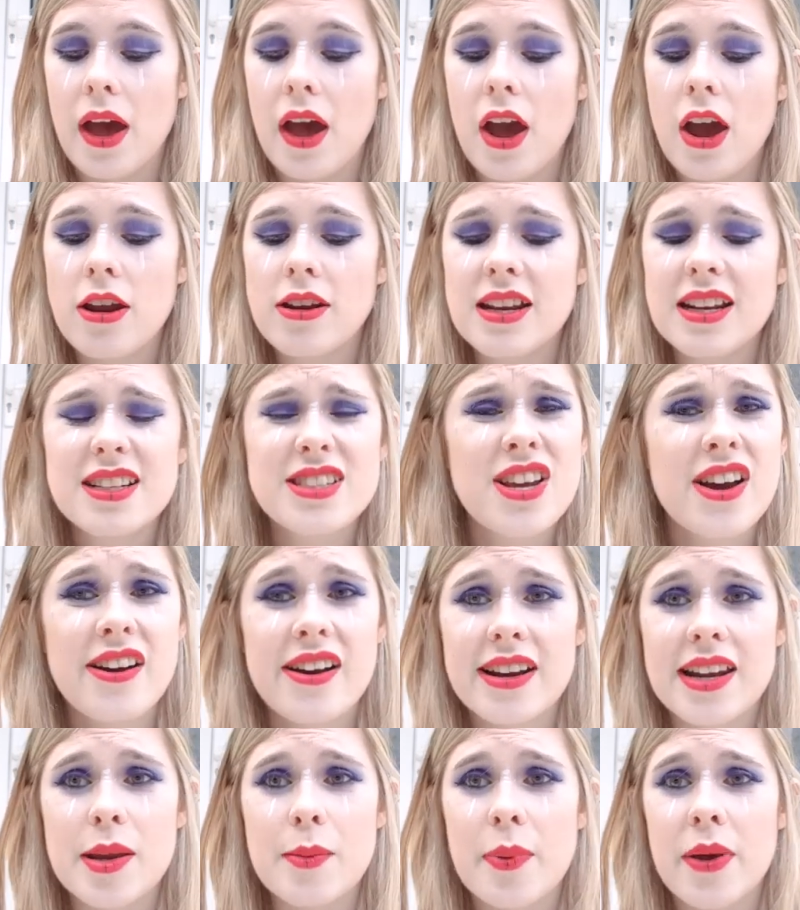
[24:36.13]
only a
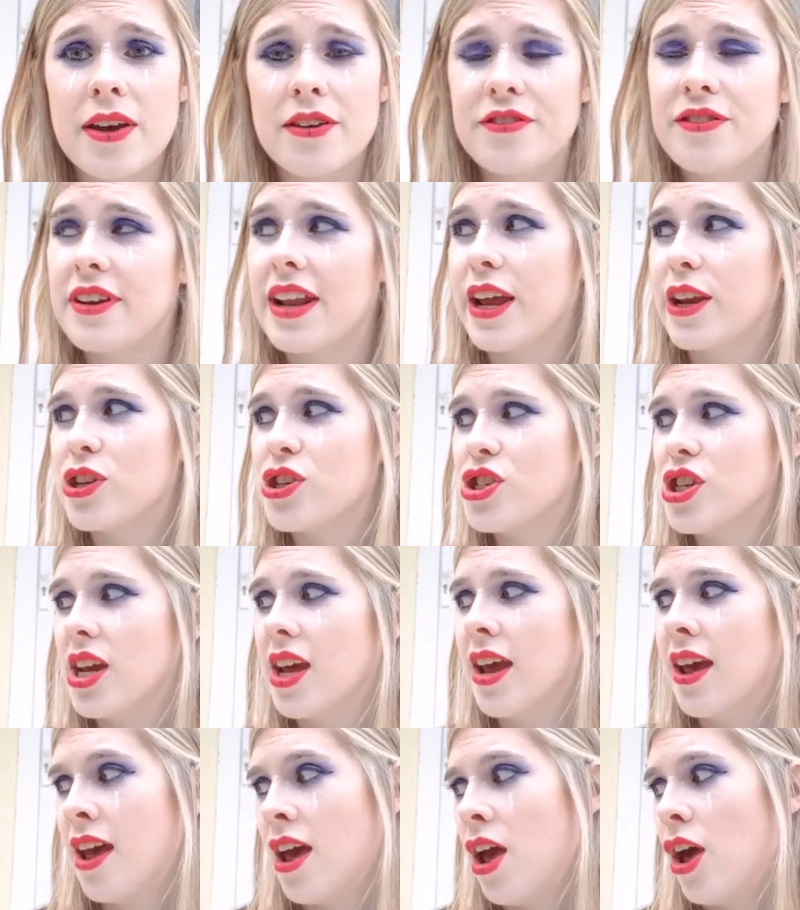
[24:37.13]
tiny bit for next
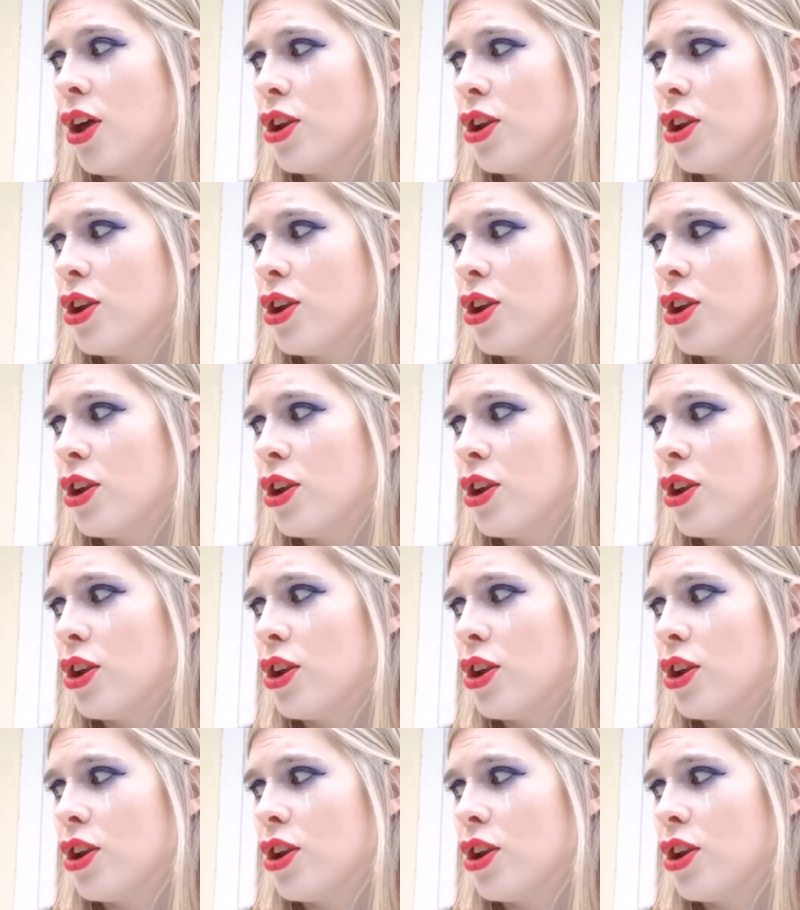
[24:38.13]
year,